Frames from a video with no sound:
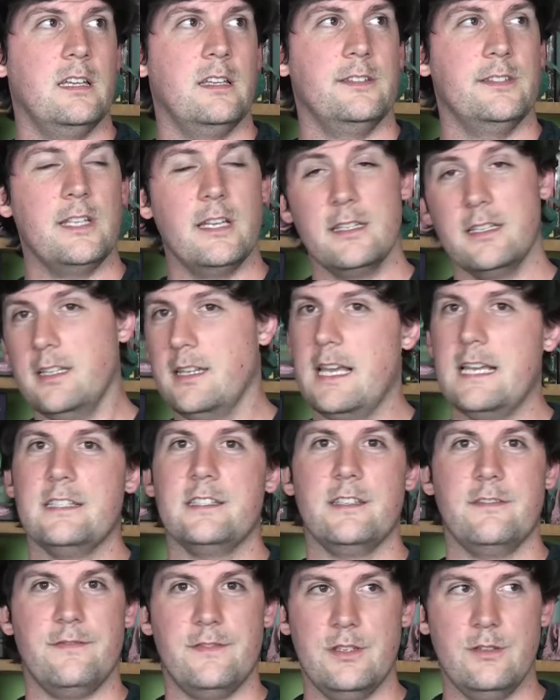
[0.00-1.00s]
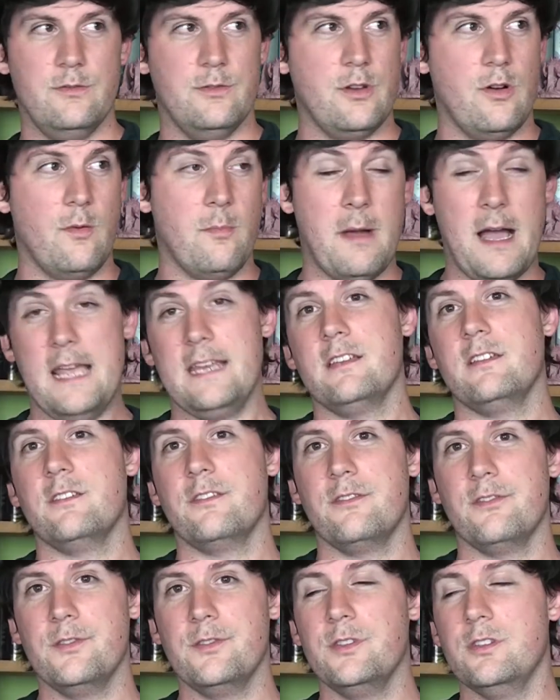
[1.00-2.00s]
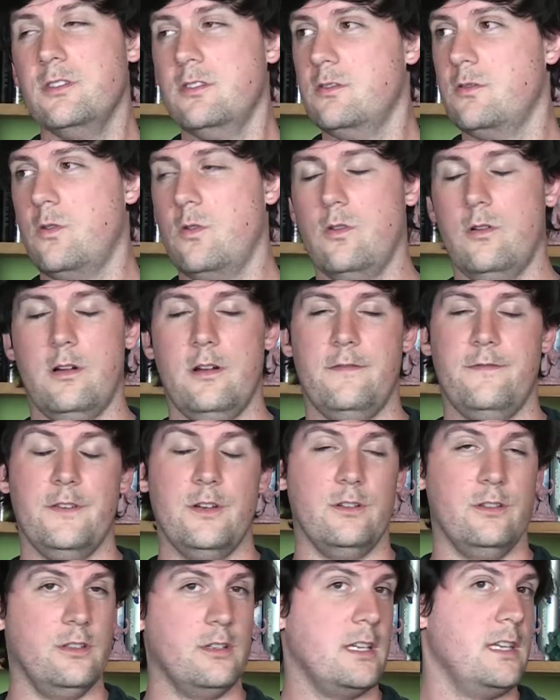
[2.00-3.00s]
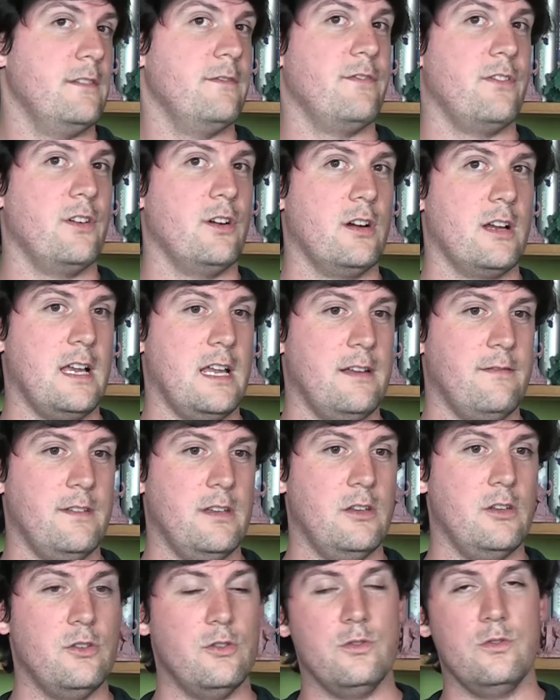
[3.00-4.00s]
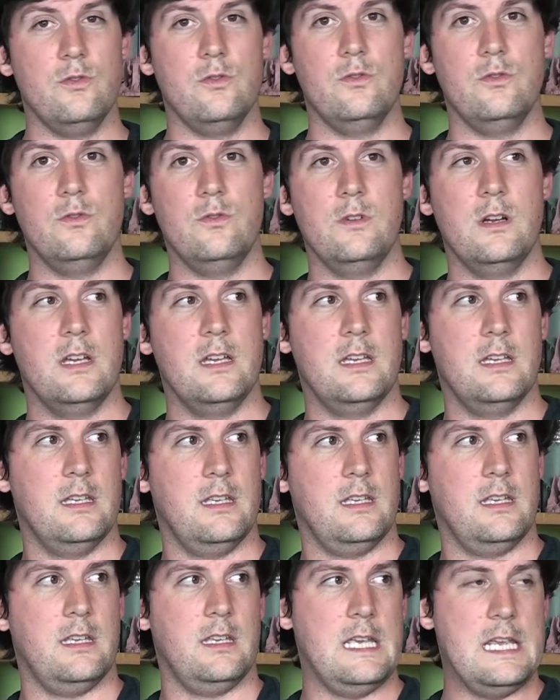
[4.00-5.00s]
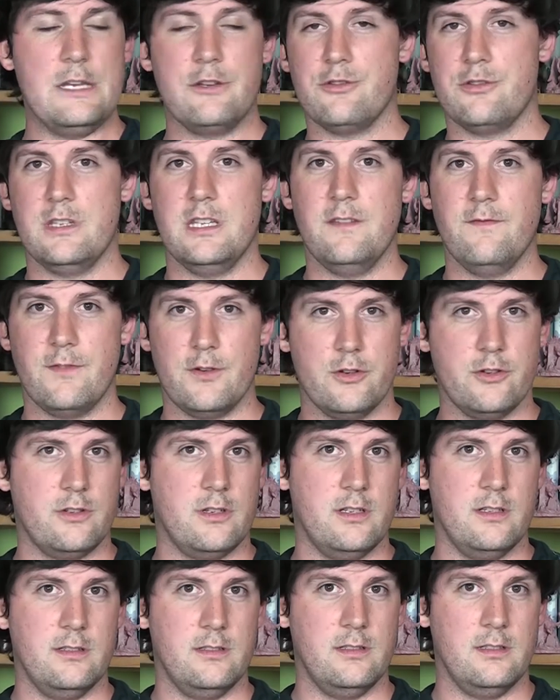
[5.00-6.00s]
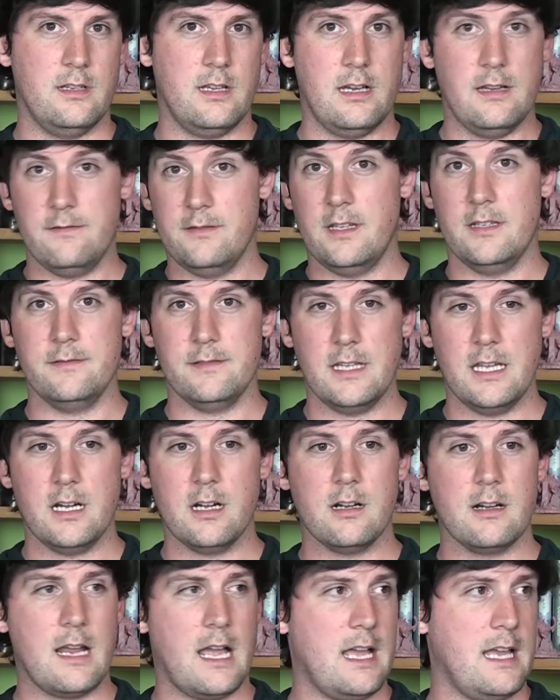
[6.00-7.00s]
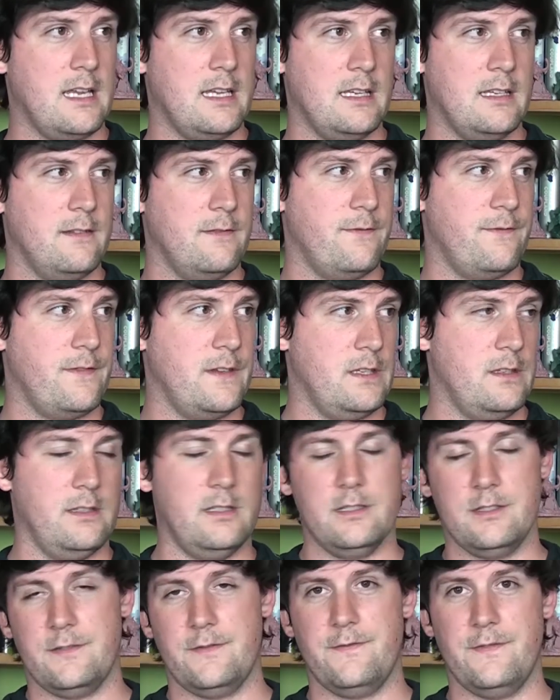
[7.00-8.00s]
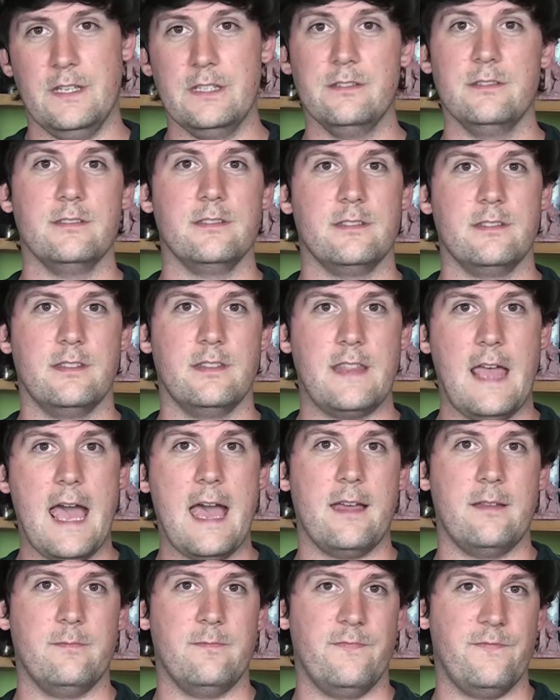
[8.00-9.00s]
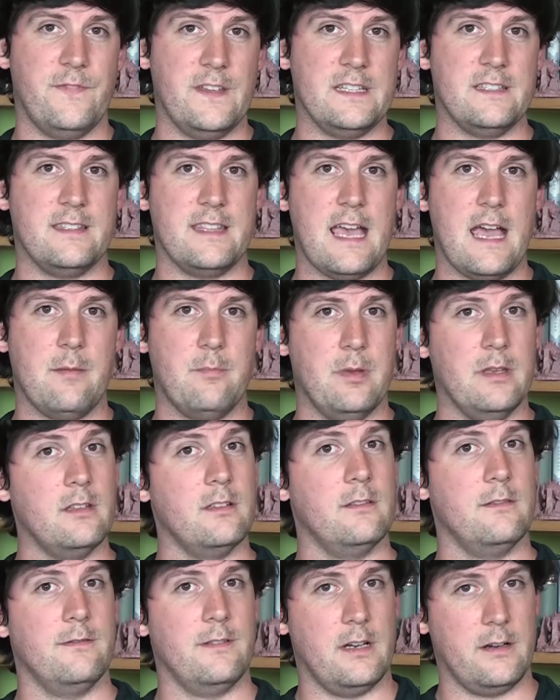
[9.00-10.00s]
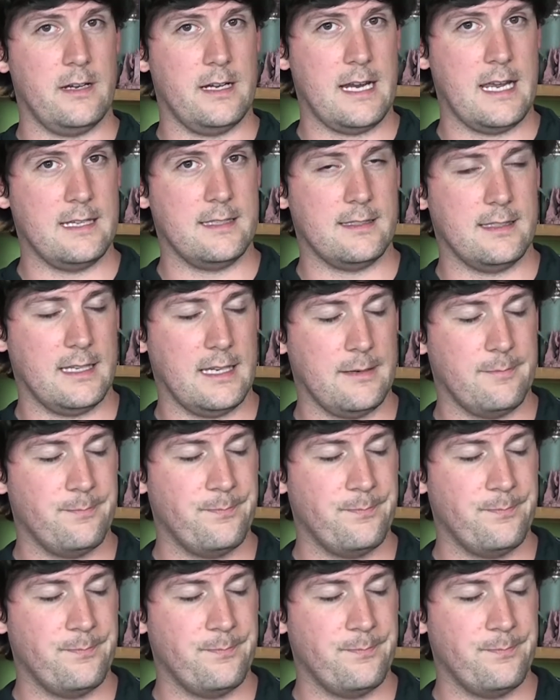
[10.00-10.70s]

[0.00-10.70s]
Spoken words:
Nonetheless, if you don't mind Cthulhu, or if you're looking for kind of a new, interesting version of Love Letter, I feel this fits that bill very nicely.